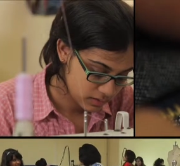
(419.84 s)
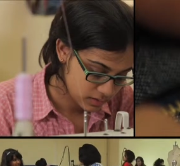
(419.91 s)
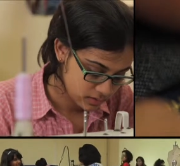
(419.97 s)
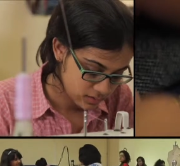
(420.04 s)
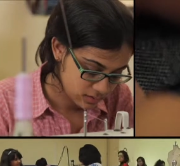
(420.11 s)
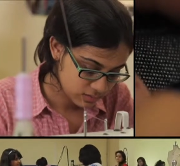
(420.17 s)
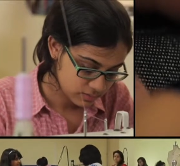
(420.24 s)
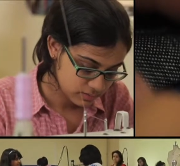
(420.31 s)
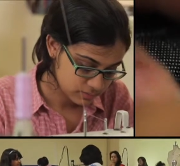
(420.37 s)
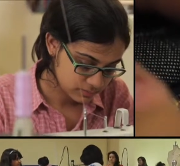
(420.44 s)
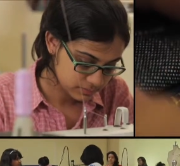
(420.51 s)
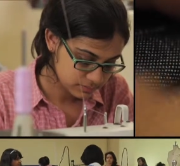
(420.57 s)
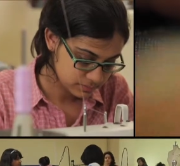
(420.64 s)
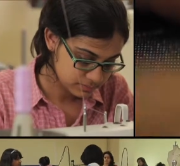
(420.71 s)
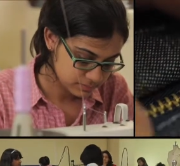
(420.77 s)

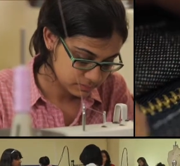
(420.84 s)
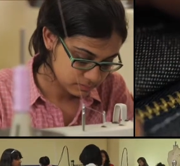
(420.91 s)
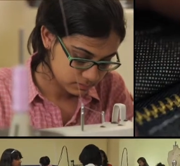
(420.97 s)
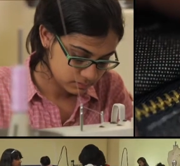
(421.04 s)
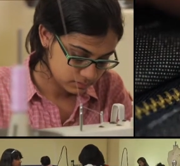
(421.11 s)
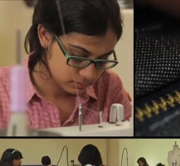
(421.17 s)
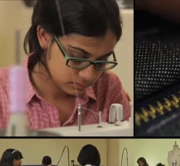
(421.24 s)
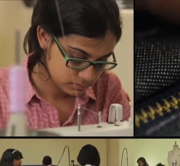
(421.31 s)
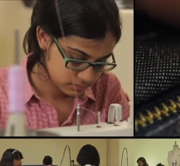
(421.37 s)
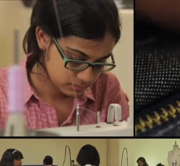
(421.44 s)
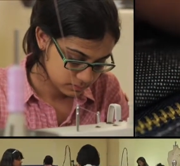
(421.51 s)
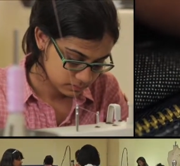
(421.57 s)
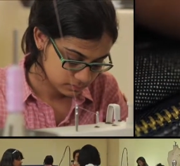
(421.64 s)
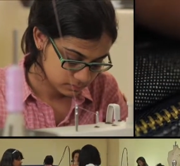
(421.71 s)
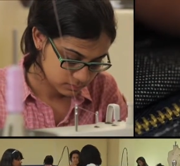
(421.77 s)

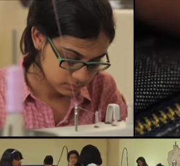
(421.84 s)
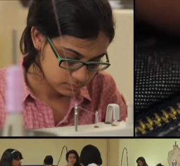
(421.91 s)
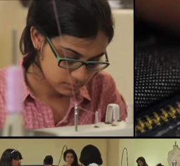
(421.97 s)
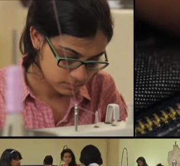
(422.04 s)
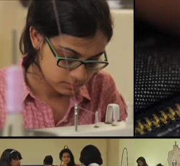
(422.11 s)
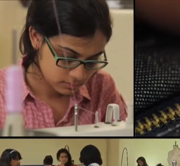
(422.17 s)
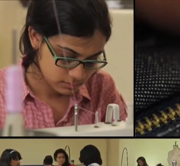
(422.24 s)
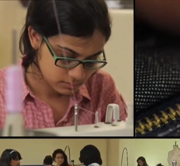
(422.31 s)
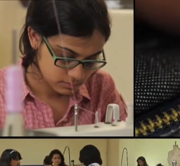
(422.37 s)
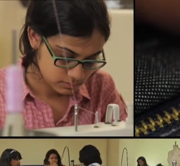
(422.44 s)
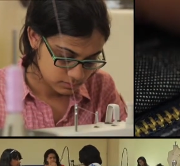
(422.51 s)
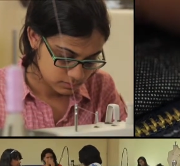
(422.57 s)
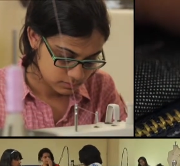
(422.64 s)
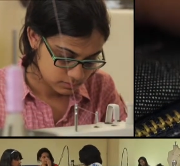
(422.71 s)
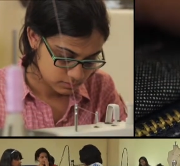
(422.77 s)

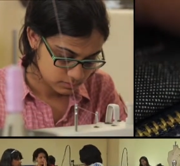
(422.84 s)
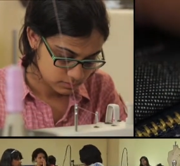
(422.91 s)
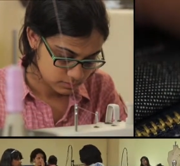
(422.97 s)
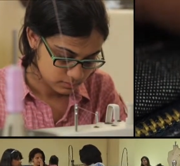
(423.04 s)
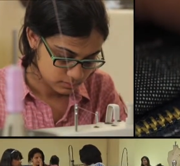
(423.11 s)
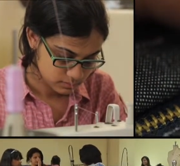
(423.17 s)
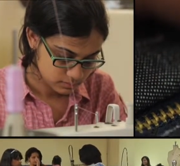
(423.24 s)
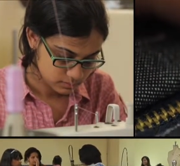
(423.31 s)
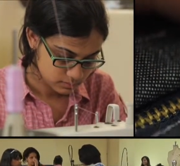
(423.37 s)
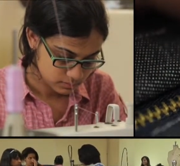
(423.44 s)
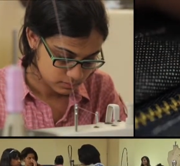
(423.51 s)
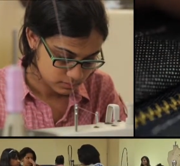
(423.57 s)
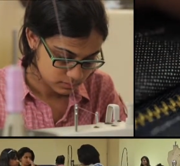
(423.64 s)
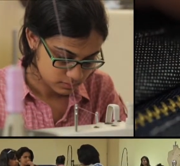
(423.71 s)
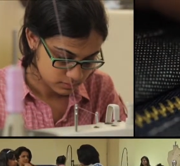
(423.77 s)

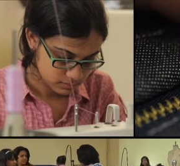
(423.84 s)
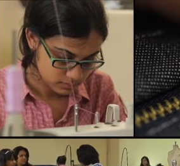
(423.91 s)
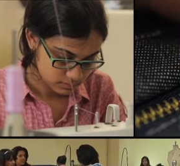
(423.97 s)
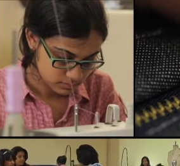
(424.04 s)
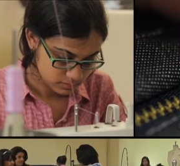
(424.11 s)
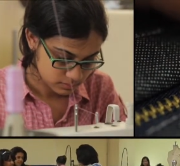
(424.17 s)
No one is speaking in this clip.